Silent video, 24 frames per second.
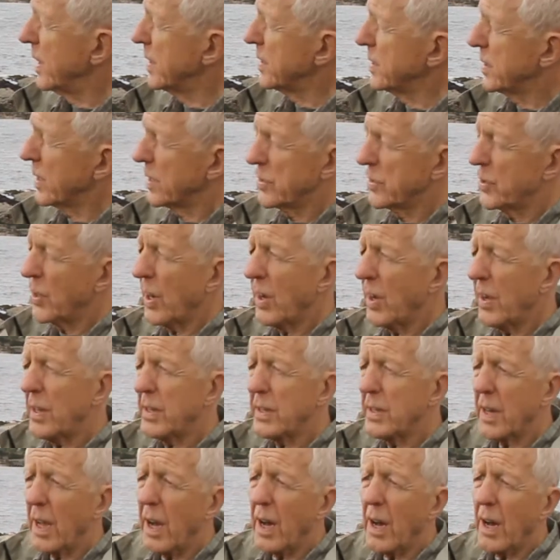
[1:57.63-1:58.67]
is a
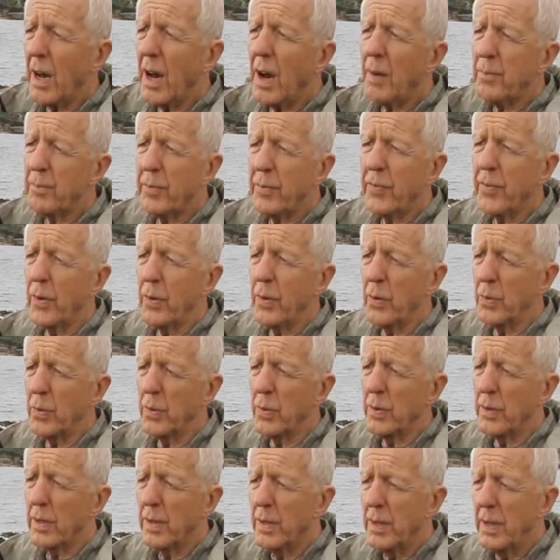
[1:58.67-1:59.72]
giant
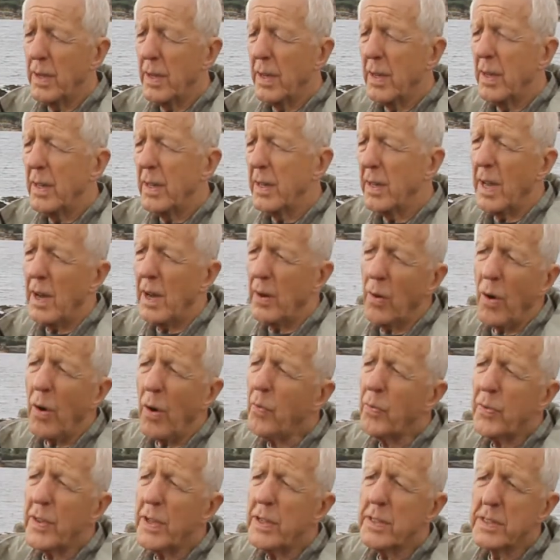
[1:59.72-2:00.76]
upfold. Now
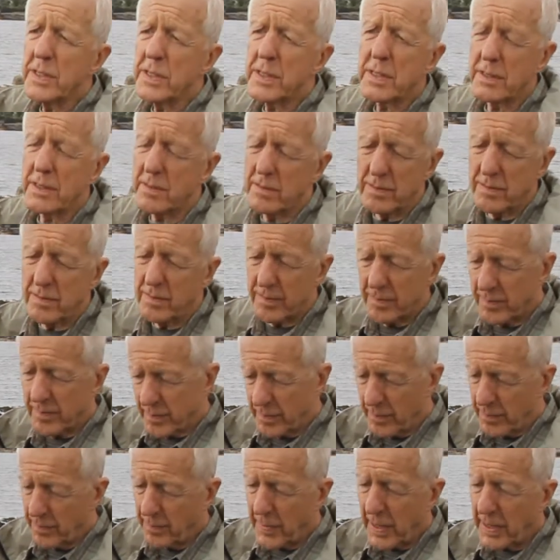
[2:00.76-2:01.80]
on these
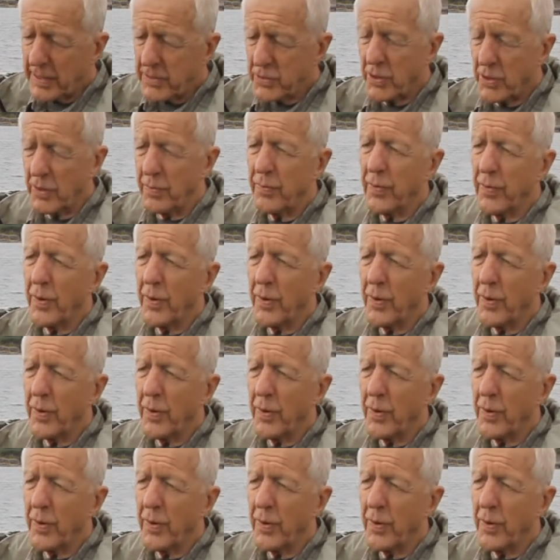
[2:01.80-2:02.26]
major